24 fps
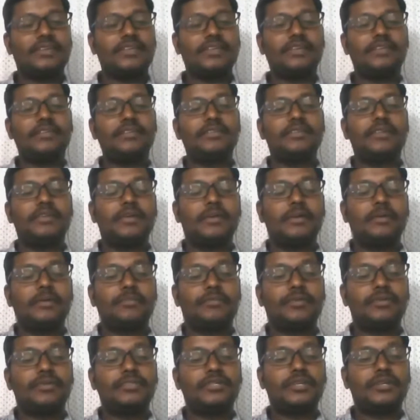the
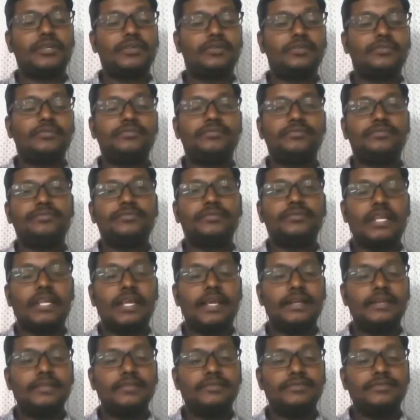projective
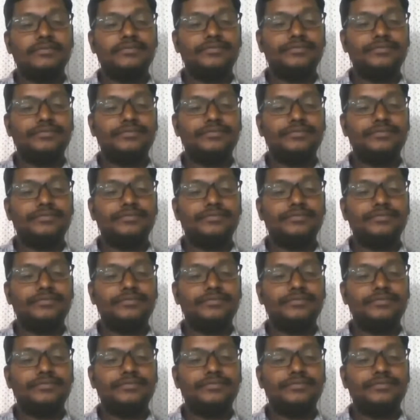and